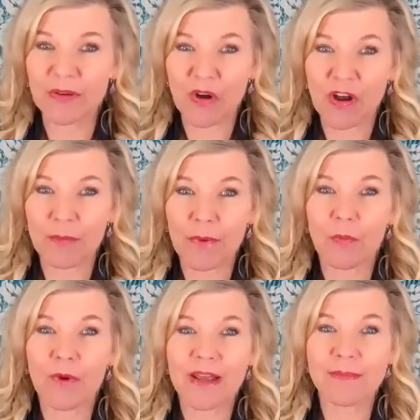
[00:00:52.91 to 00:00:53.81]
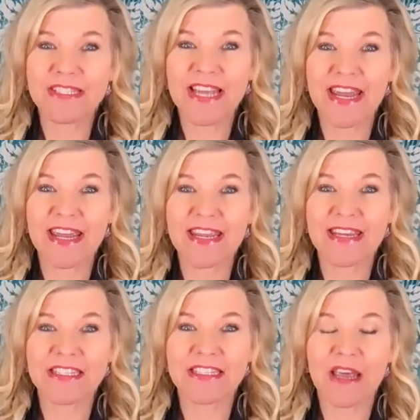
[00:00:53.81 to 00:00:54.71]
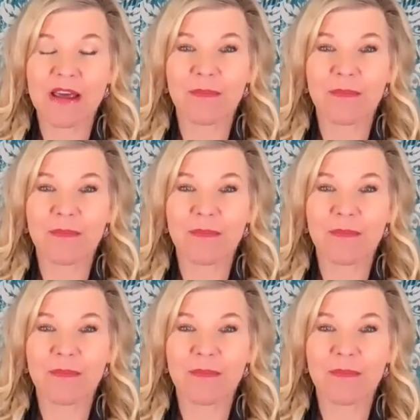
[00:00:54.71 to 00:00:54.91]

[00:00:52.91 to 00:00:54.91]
wrong, but what I'm saying is